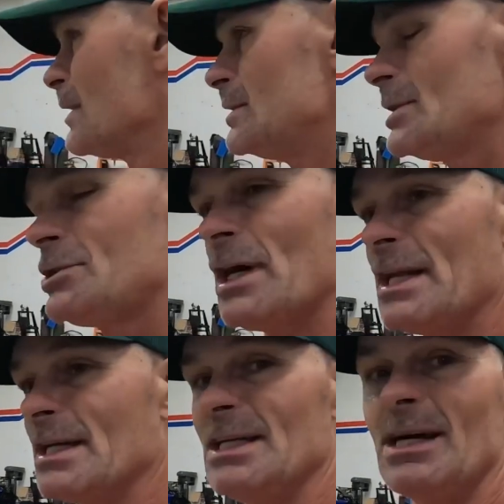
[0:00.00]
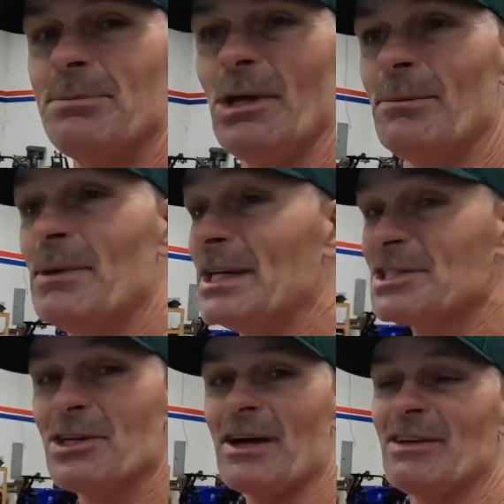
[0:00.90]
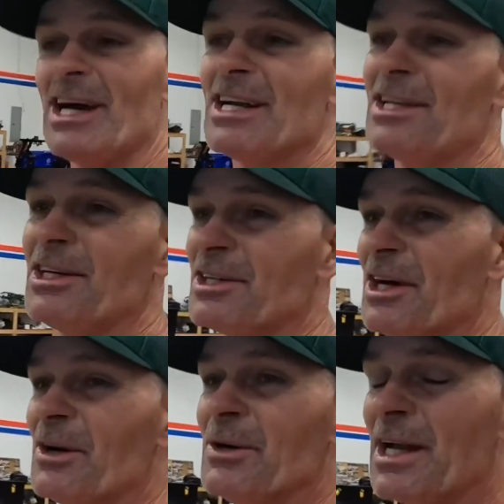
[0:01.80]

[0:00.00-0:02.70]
just try to clean up a little bit. Still have a lot to go,